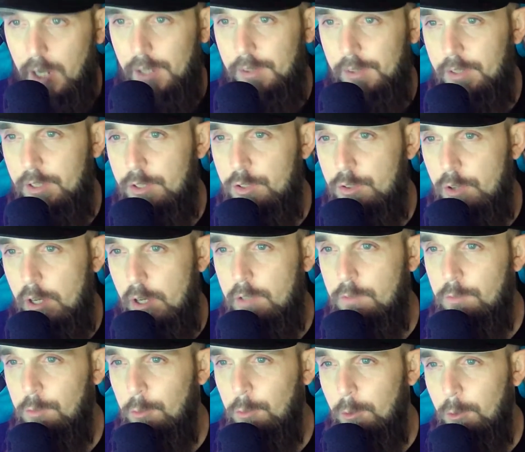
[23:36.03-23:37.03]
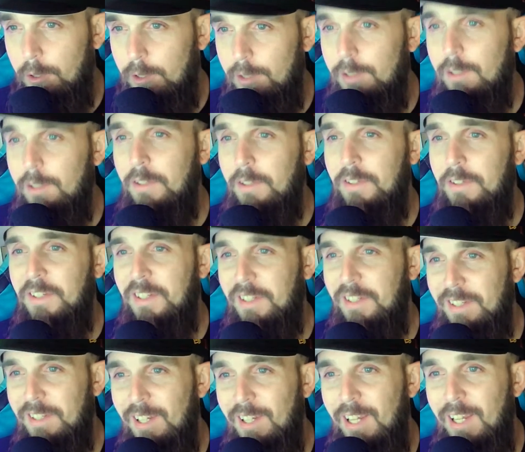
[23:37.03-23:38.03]
I did trade for it
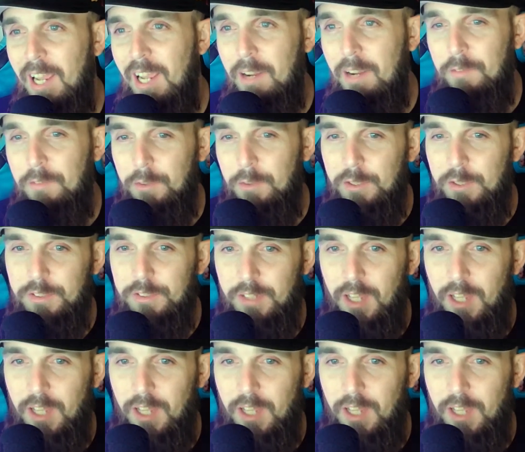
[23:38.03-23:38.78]
after he